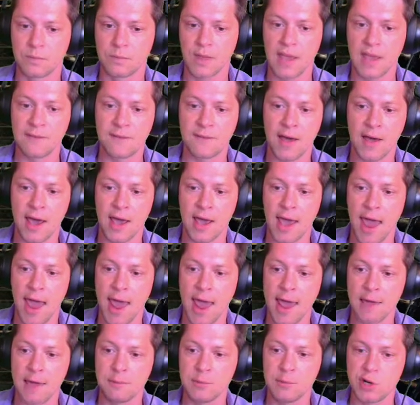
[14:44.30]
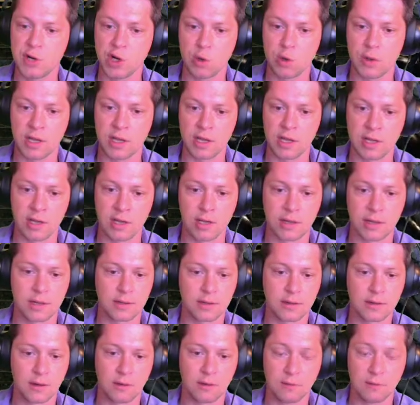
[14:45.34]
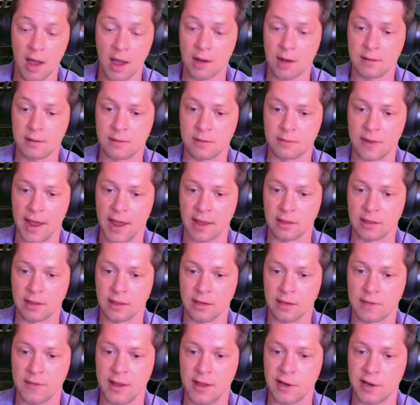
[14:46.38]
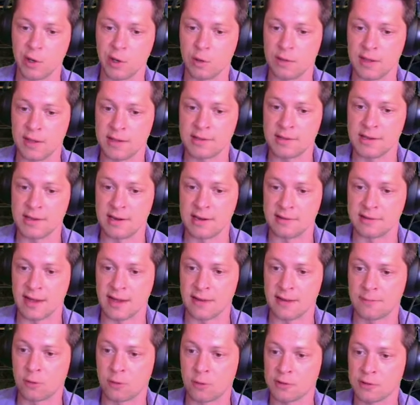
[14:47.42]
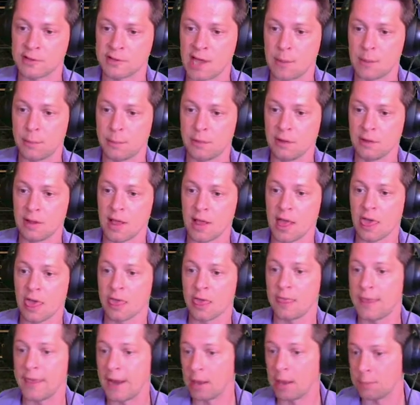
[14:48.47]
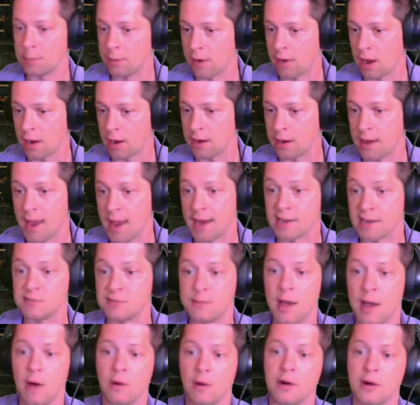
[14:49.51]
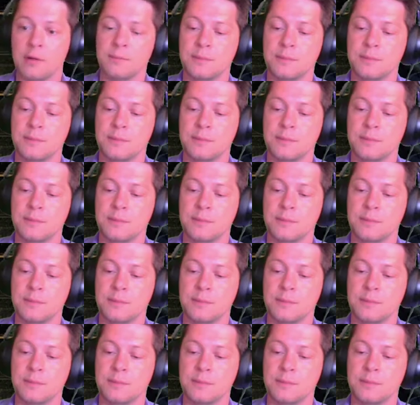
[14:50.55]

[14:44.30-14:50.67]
If I am doing Rock of the Reichland, if I do this instead, for example, then I'll put on Enhanced Power.